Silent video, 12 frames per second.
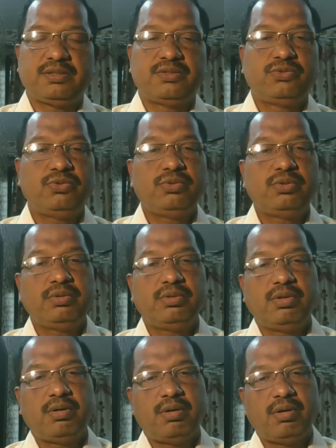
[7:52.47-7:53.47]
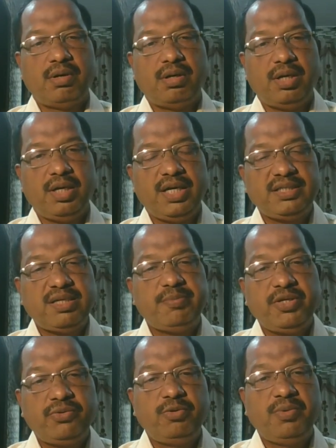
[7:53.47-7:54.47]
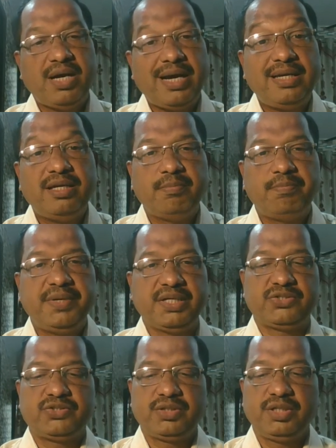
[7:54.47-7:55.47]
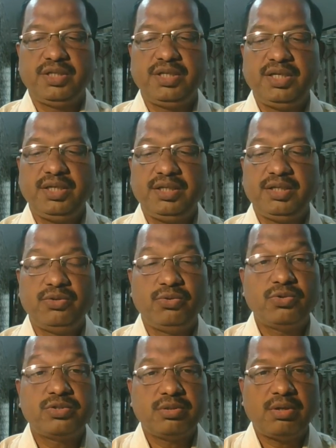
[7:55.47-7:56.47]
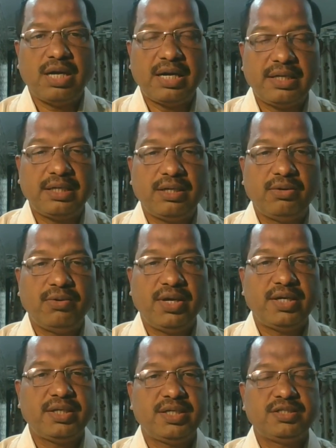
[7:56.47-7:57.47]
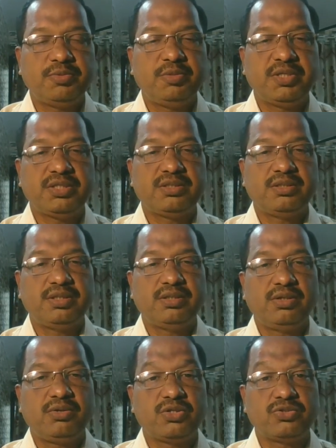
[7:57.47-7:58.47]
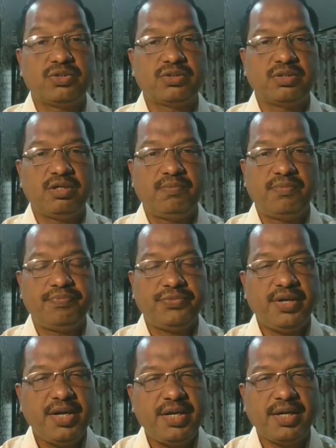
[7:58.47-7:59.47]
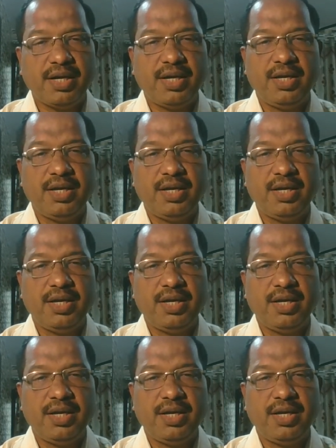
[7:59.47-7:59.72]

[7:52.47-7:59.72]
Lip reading: So the examiner will be highly impressed. He knows the article where it has been mentioned in the Constitution of India.